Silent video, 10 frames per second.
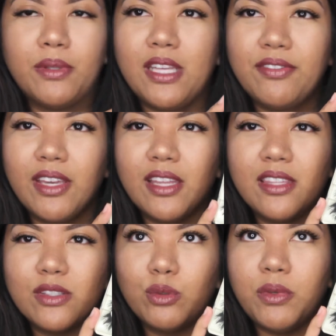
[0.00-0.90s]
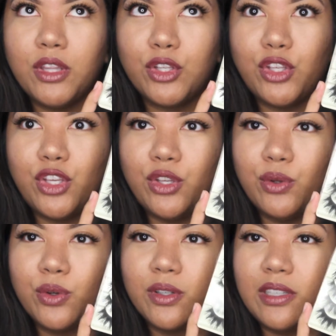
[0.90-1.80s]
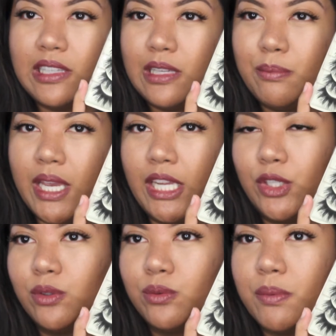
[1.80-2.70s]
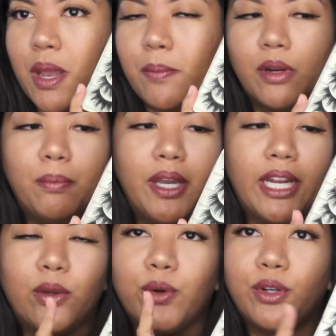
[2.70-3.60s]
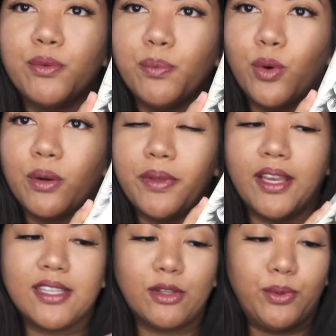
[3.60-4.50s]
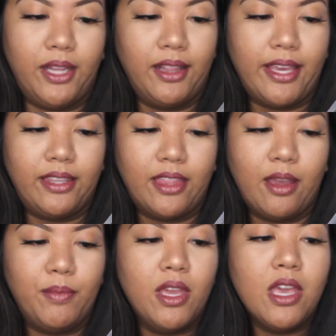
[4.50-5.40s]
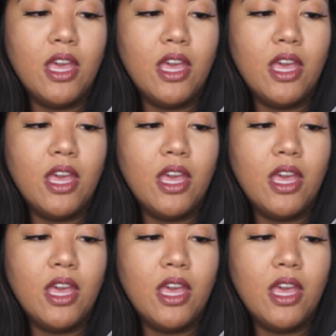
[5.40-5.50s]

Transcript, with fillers: I believe I got this from either Cute or eBay. I don't remember, but I ordered more because I really like them.